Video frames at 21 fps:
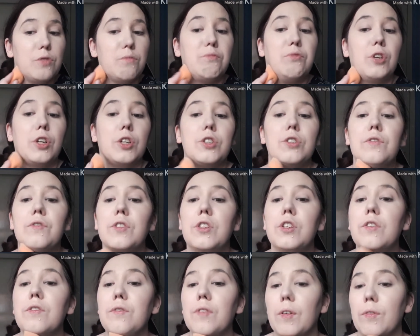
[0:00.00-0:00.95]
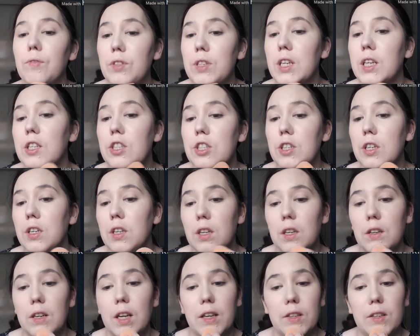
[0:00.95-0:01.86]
a brush for your foundation.